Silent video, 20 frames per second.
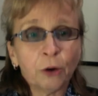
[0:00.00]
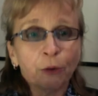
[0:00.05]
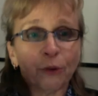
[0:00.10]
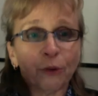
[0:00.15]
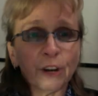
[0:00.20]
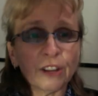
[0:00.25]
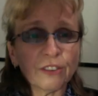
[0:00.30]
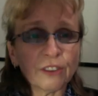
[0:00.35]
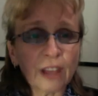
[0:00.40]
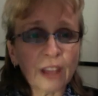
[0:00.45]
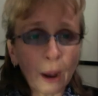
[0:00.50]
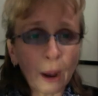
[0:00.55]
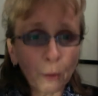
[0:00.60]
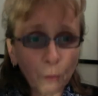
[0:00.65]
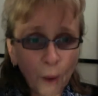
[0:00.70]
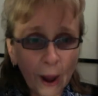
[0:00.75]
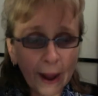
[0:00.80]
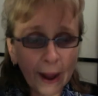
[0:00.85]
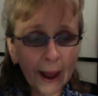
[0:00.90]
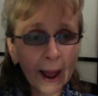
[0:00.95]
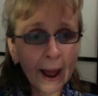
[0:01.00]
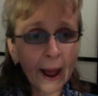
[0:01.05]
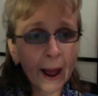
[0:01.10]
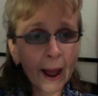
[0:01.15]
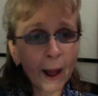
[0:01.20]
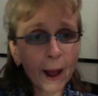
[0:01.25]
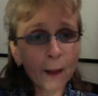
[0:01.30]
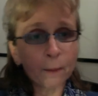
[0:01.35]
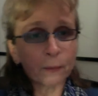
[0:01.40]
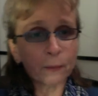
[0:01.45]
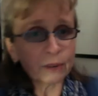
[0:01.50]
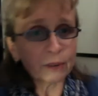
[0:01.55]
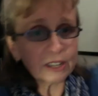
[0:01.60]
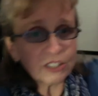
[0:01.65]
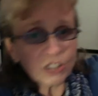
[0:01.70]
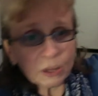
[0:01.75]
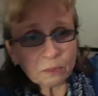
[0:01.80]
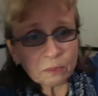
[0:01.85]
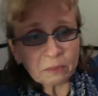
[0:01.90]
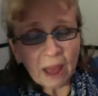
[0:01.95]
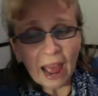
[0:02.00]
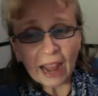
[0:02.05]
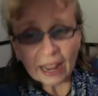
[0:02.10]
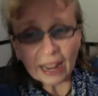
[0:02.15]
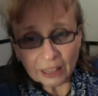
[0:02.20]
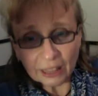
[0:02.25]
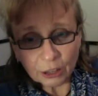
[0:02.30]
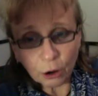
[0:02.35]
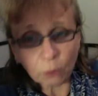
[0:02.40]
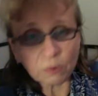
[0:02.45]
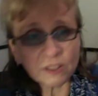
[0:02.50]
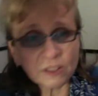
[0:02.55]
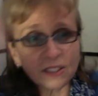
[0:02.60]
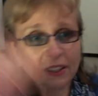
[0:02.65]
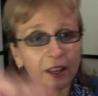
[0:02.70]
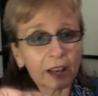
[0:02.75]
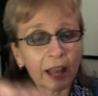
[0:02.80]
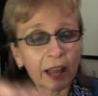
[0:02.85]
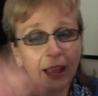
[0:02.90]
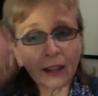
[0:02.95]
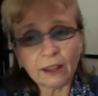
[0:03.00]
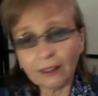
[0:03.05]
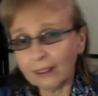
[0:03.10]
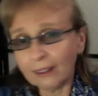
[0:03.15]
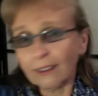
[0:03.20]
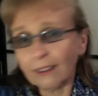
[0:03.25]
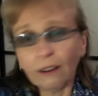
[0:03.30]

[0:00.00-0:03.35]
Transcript: reaching out one arm, reaching back the opposite leg,